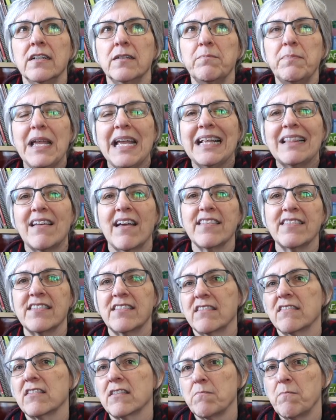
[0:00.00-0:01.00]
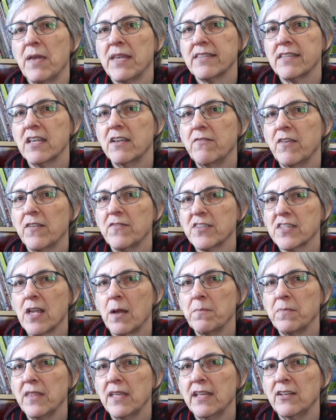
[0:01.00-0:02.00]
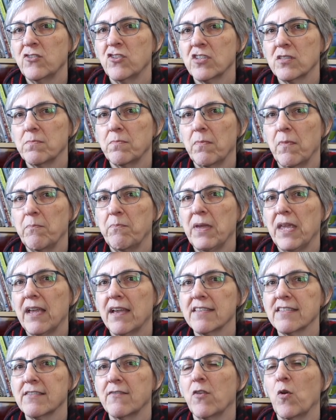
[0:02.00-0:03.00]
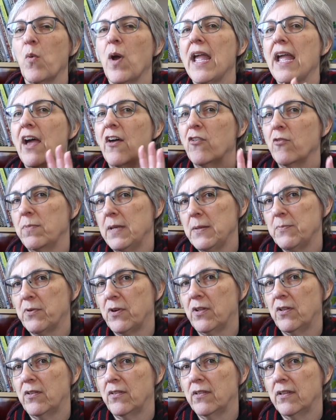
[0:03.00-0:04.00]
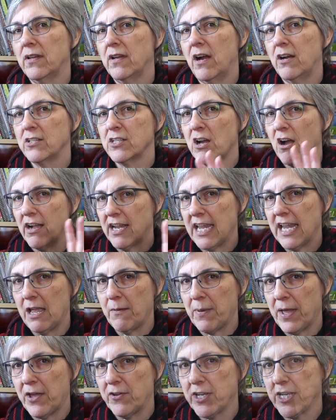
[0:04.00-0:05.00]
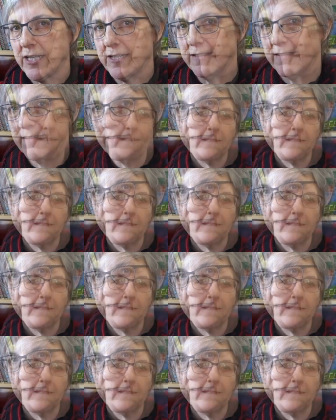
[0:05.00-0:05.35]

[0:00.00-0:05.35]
being less dismissive of something just because of the way other people are talking about it.